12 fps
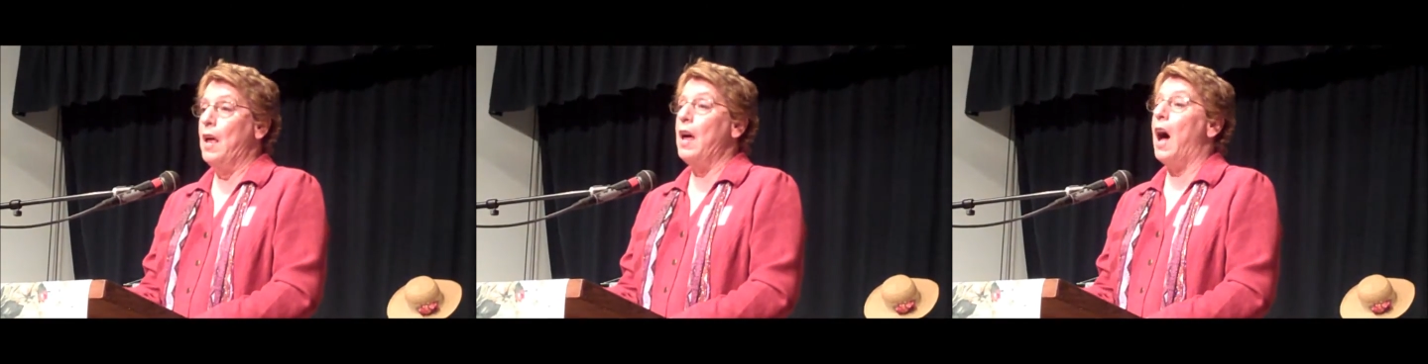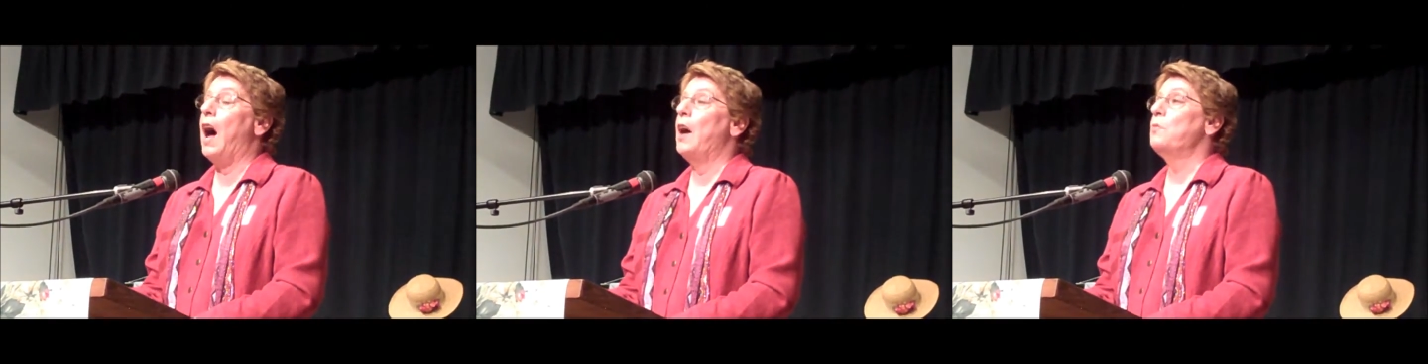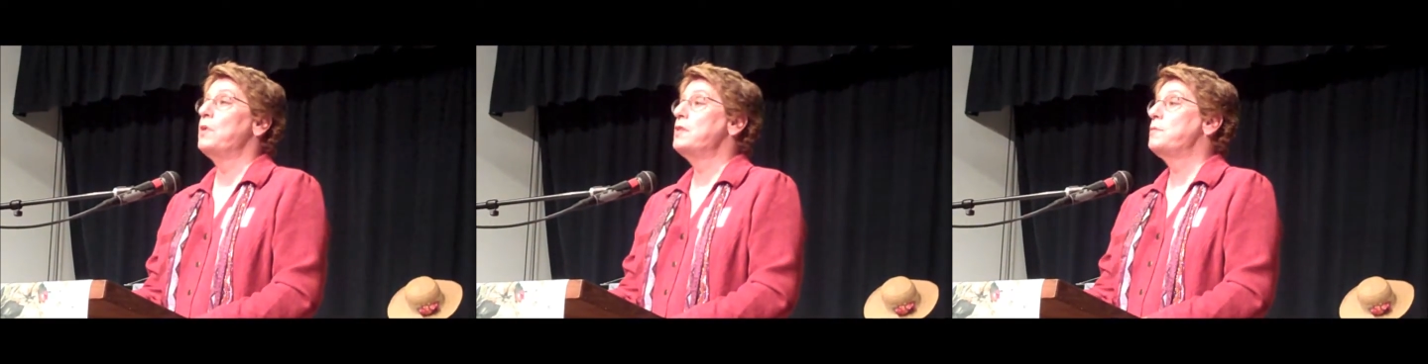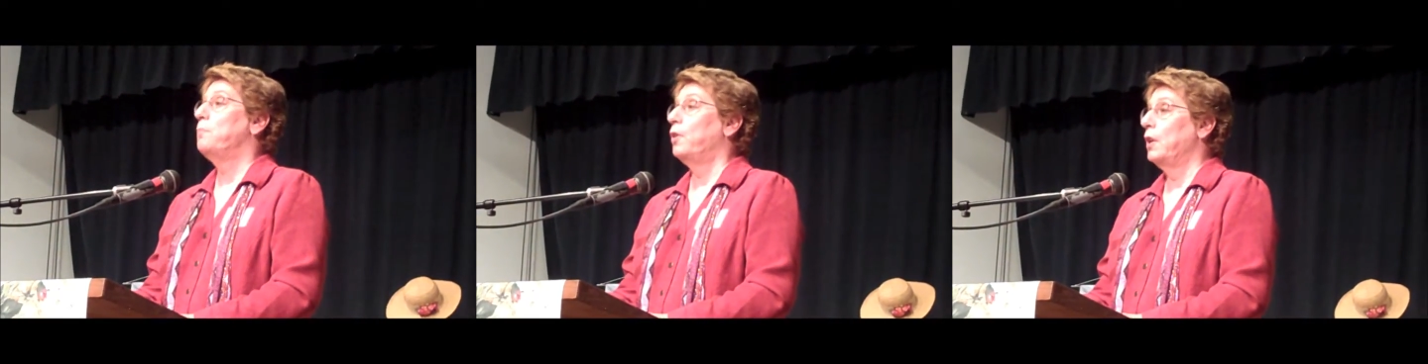I was
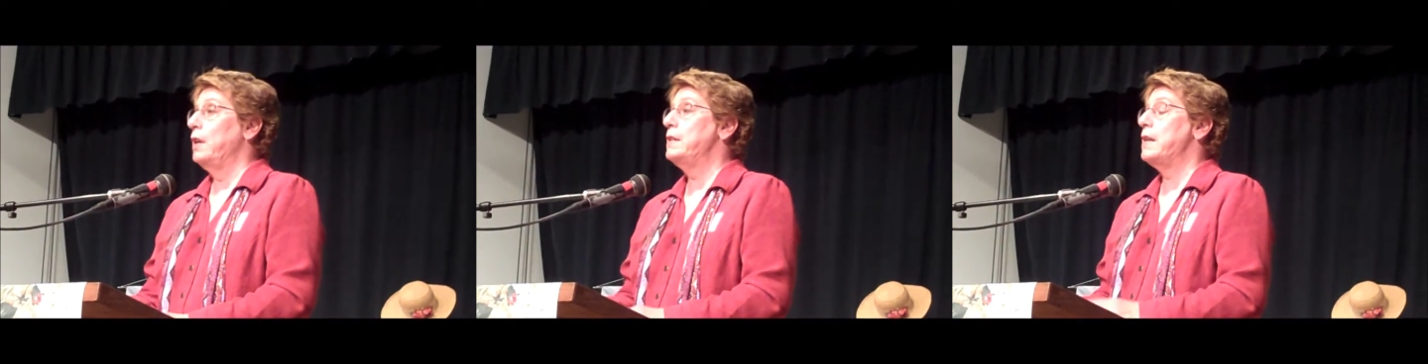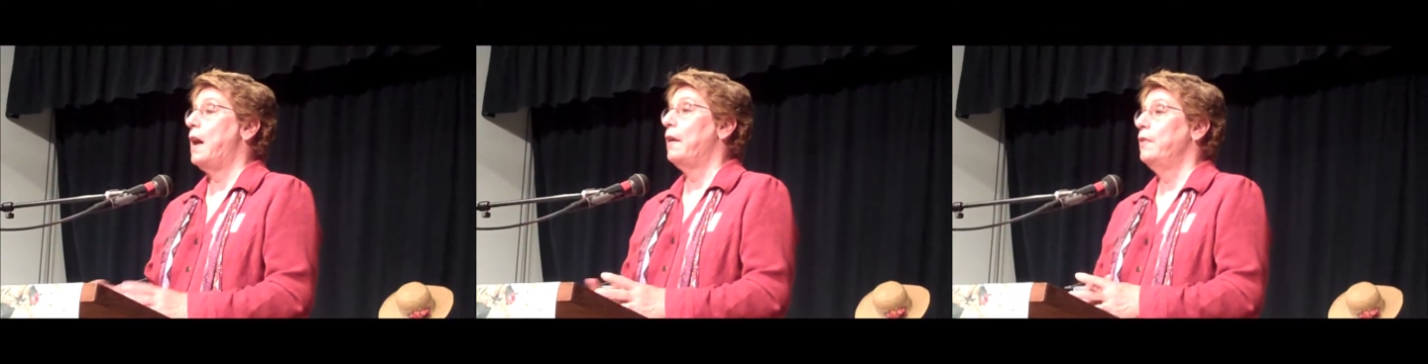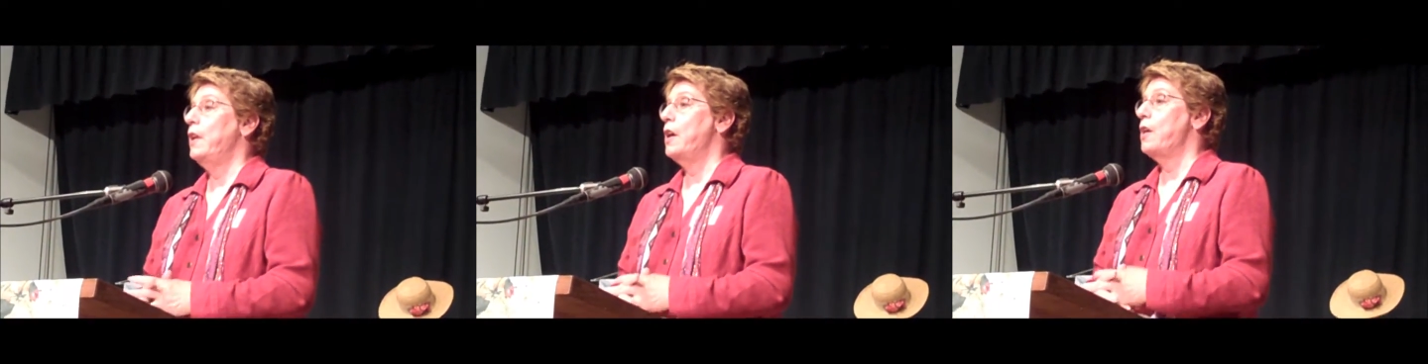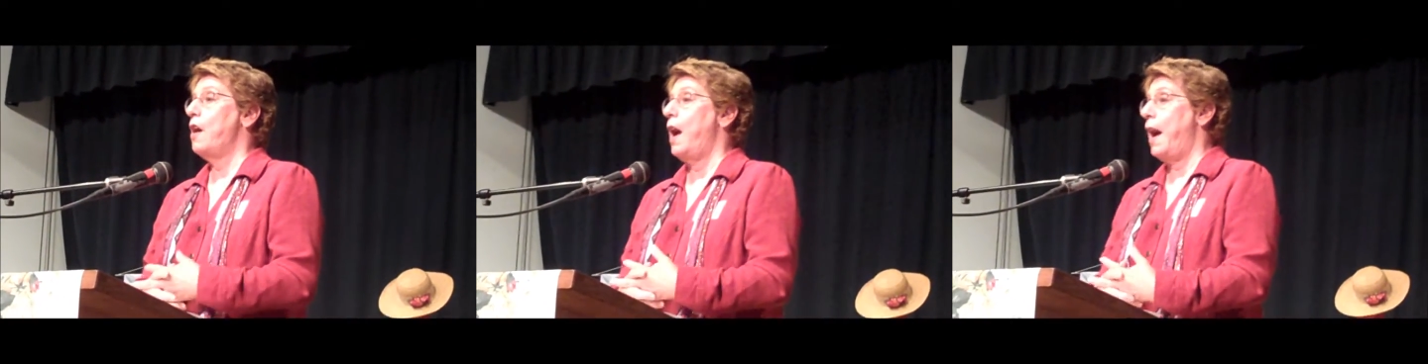bullied down
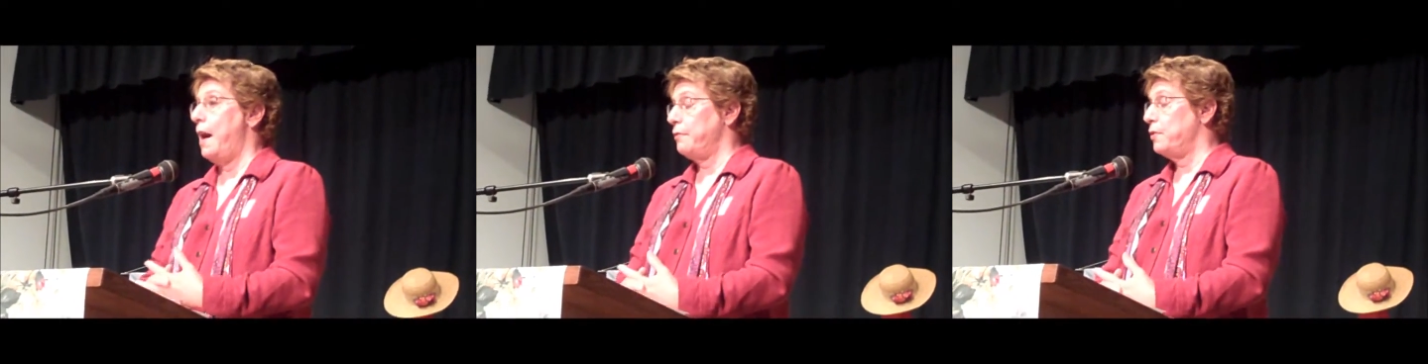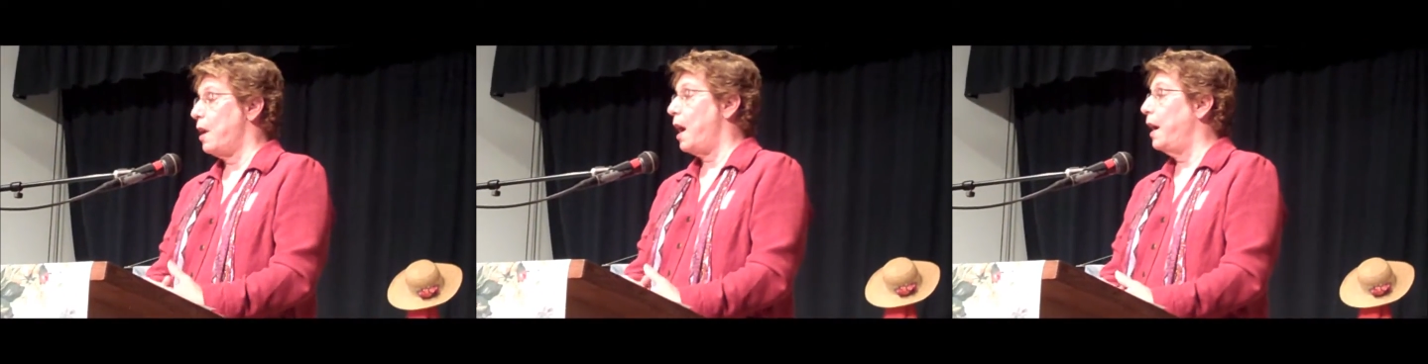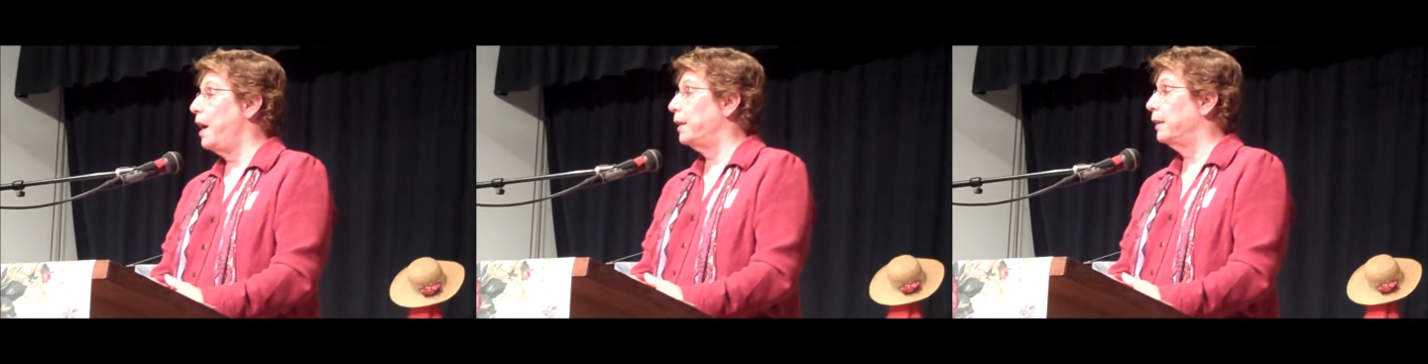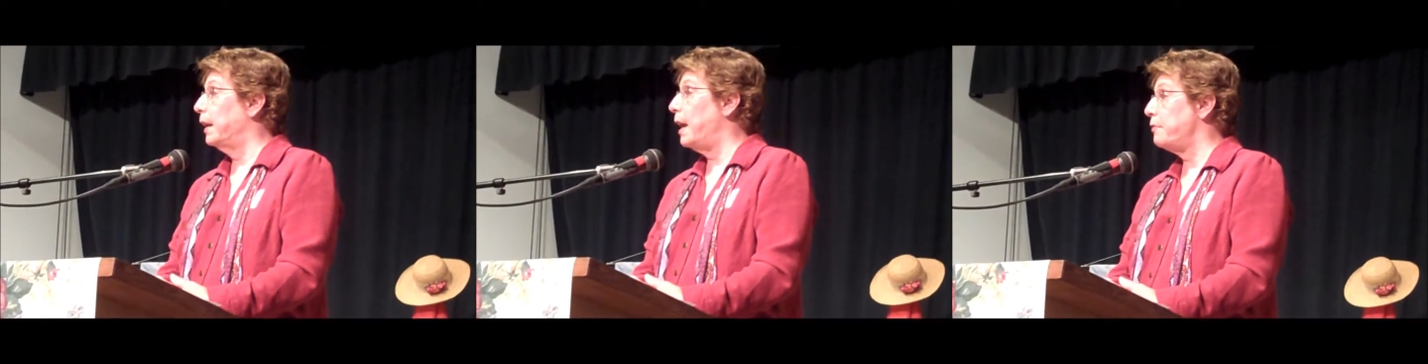there after I
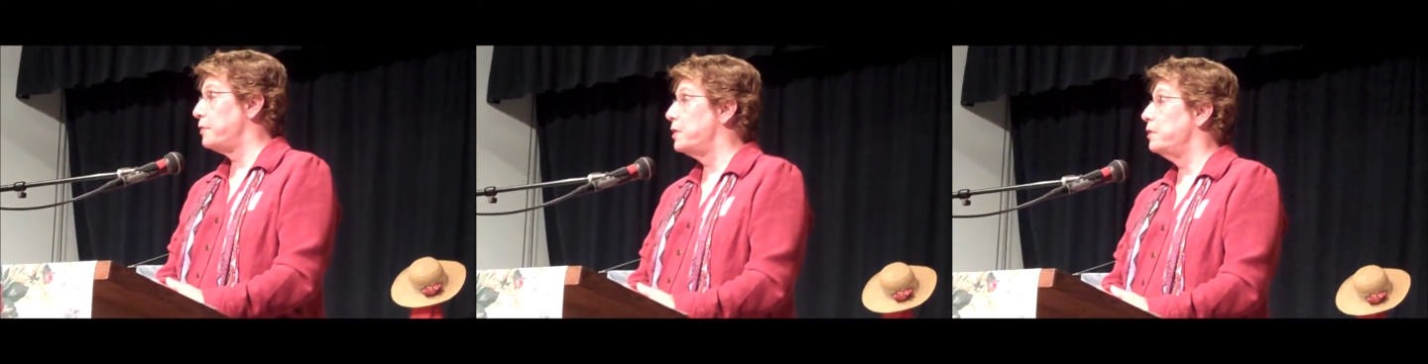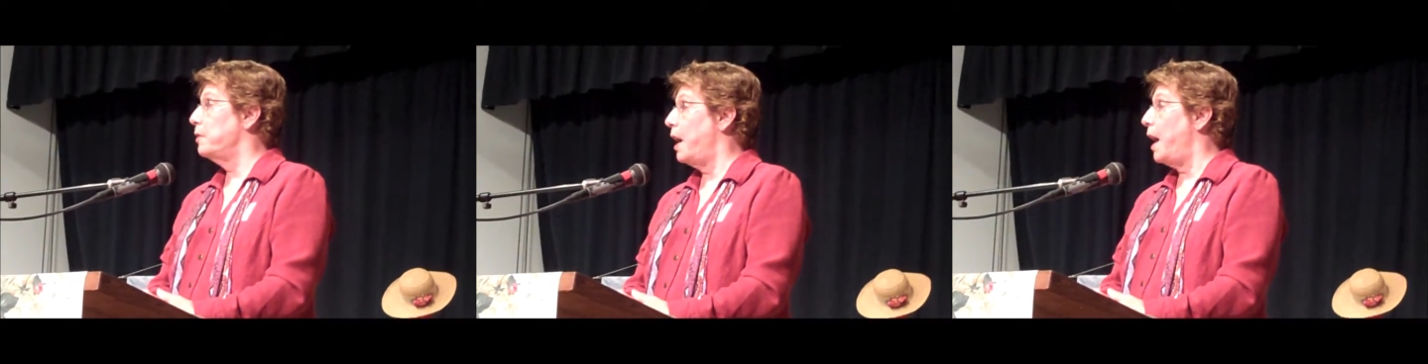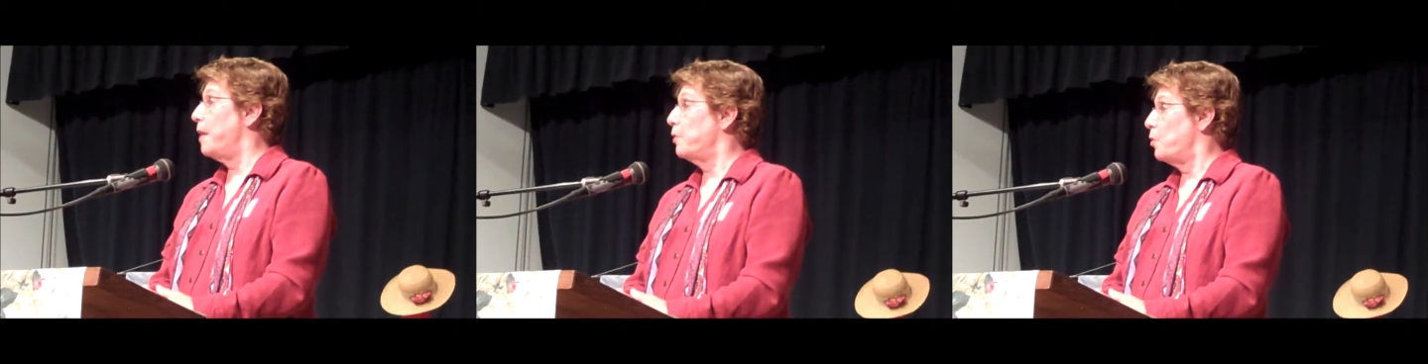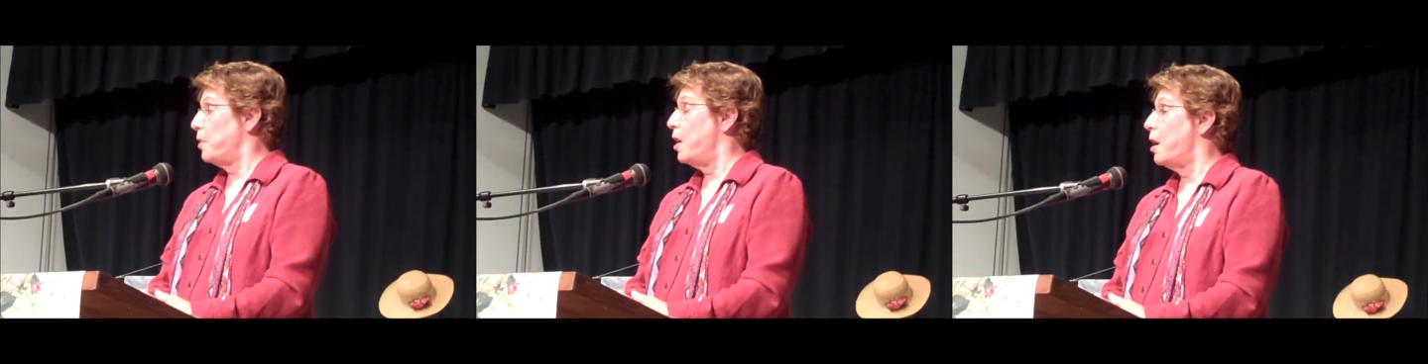had left to have
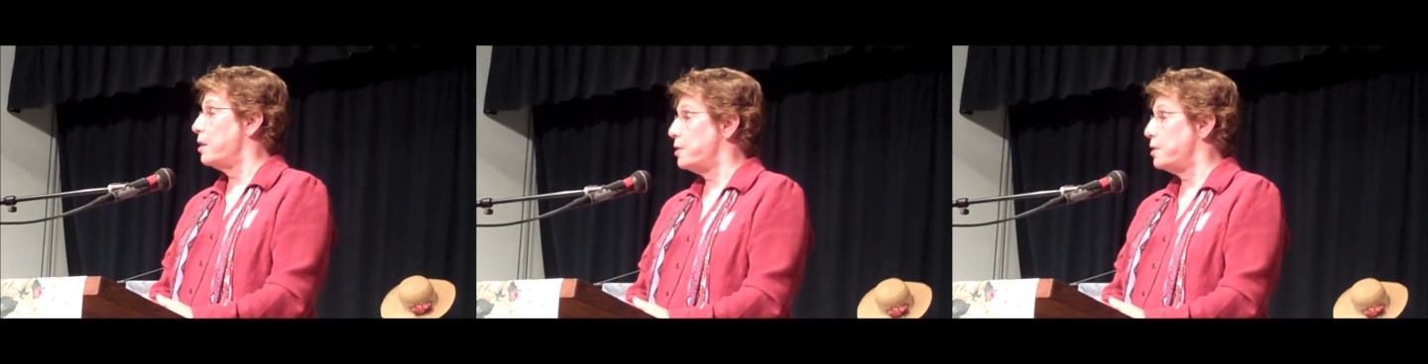open heart